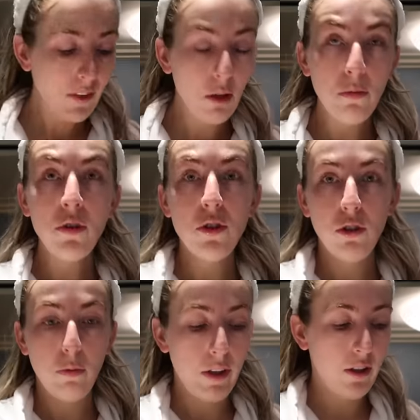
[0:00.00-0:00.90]
I'm not
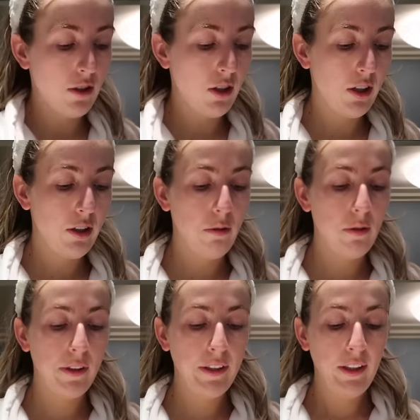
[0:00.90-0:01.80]
sure whether to
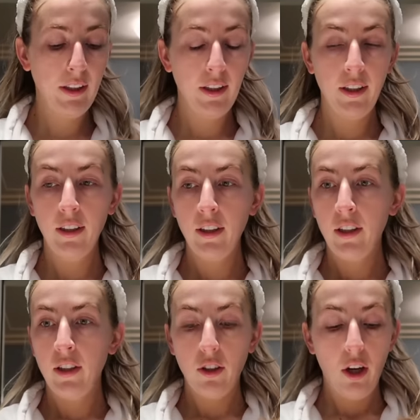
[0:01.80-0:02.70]

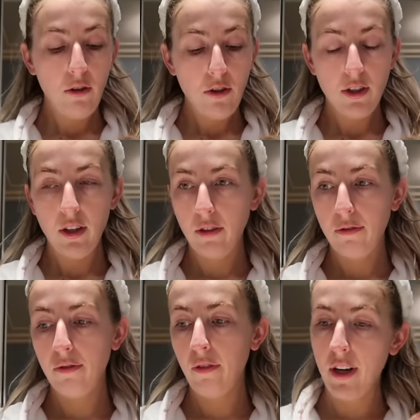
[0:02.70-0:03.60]
go just like
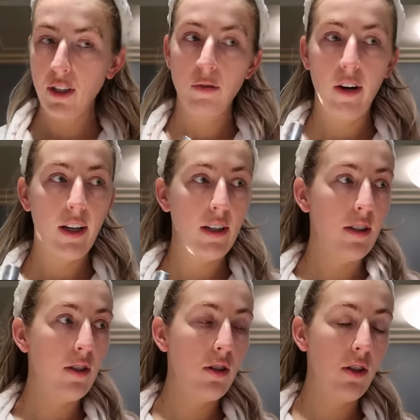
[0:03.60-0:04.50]
fresh
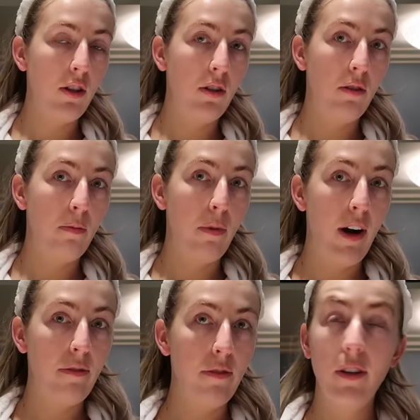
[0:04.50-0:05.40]
face to
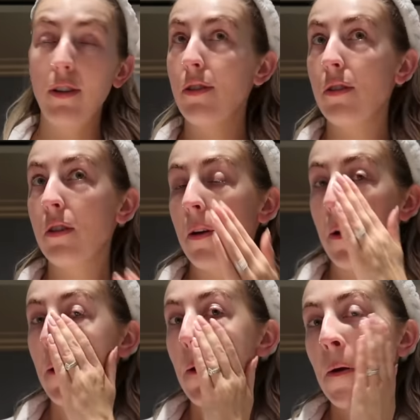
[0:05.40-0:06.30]
breakfast.
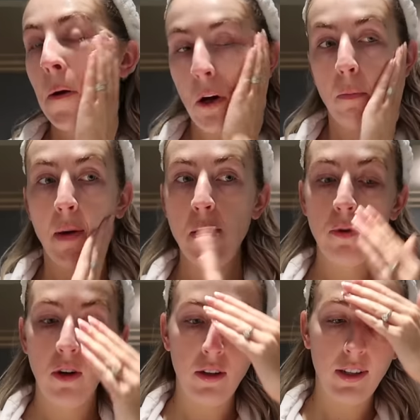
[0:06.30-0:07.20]
I may
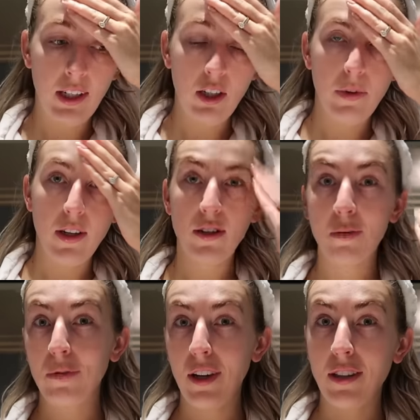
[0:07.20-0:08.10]
put on a little bit of
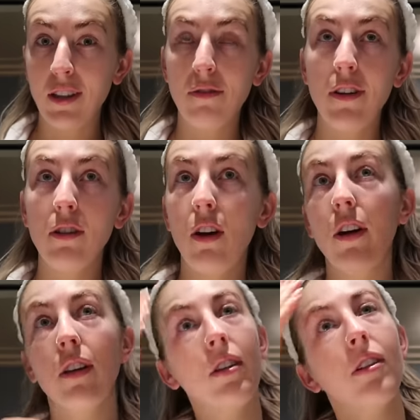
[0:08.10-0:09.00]
something because I feel
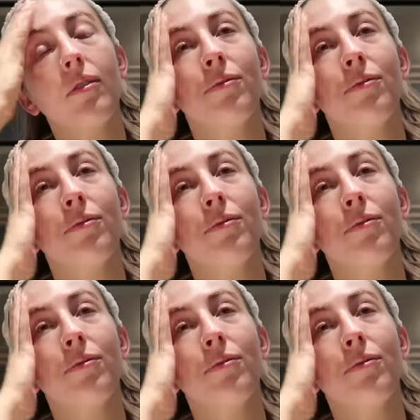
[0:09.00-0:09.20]
like